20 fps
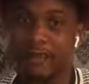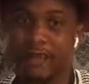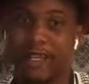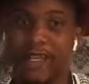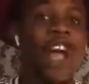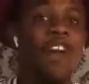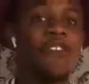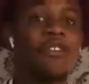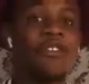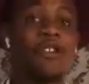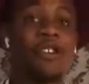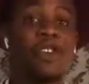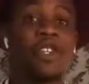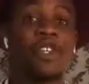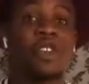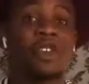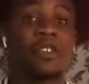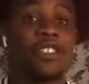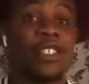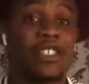We have a very
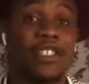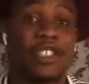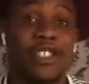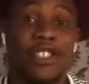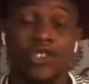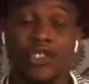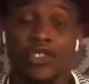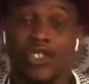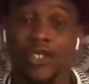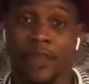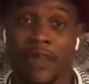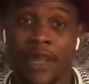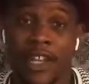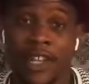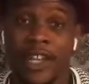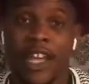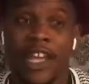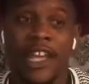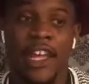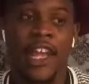short attention
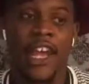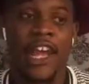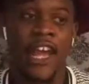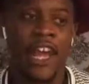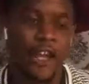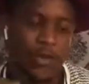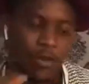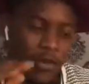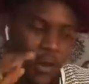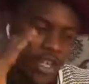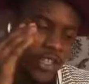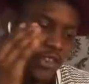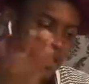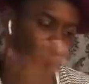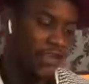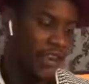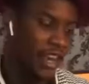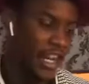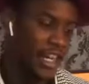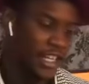span, and once
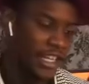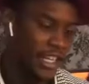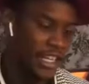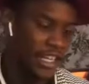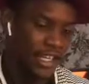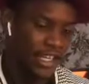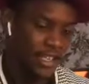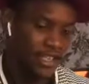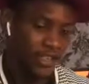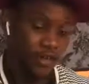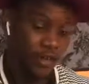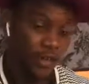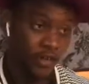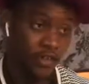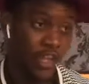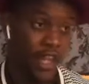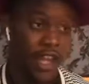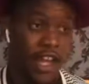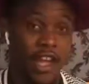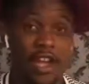Friday is
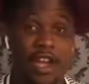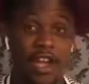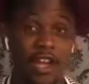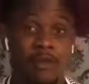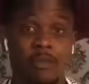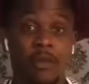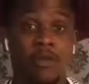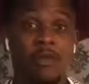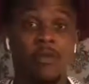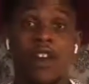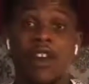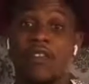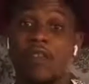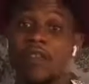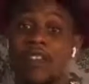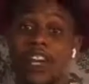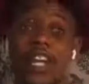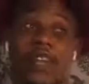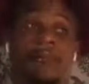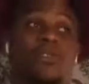over and people
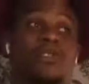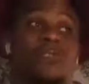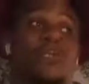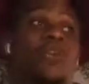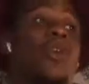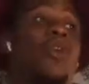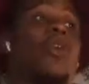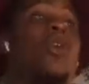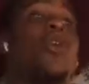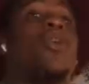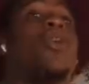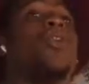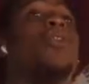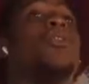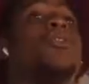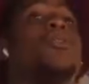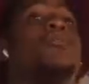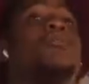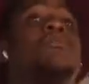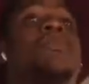have vibed to
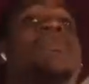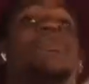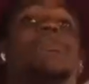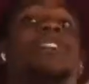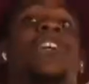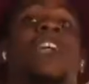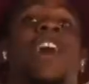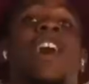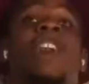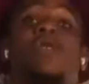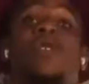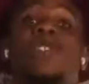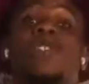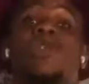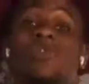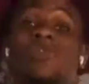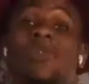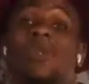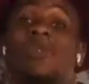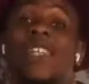all the music that have been
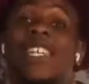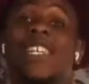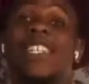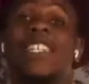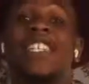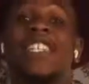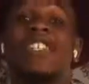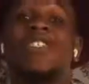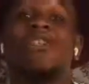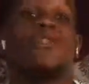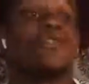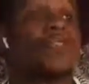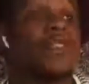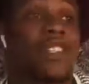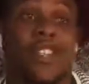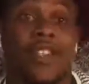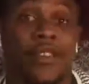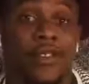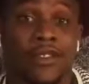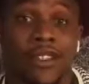dropped, they need new
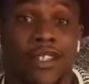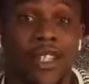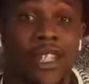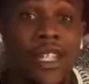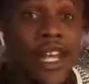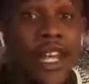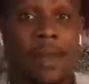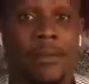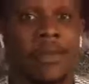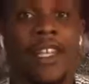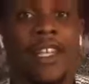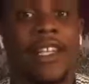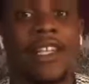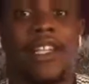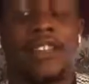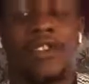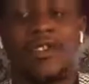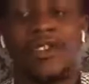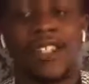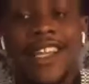sound. I'm
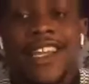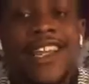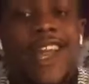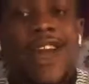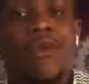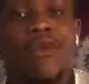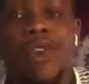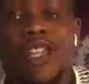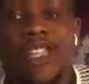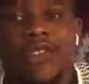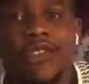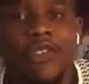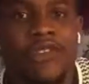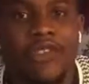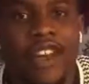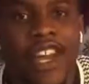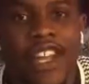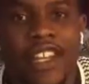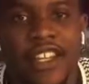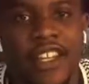telling you, they can't wait till
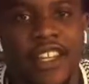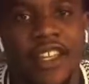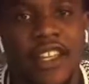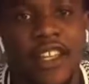Friday.